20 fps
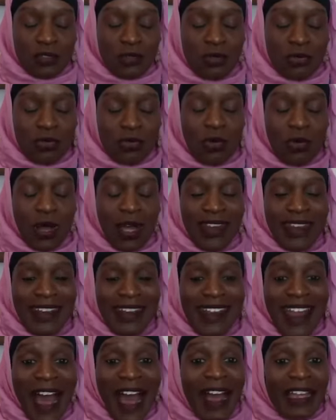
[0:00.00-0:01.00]
to
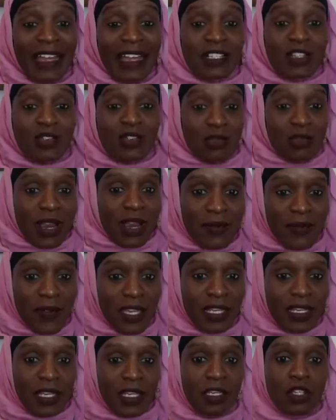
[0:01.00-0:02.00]
not crave
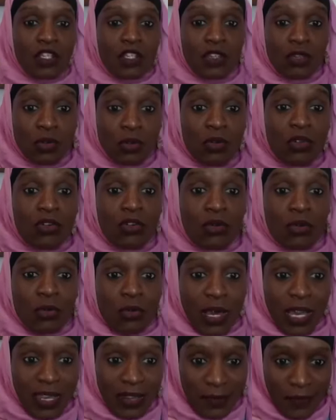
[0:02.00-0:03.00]
it, you
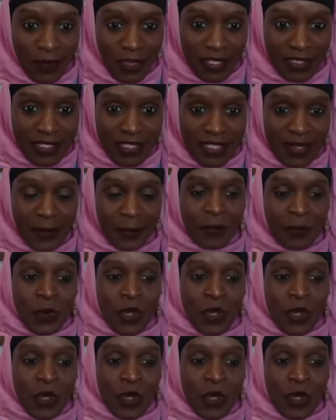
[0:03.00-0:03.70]
crave it.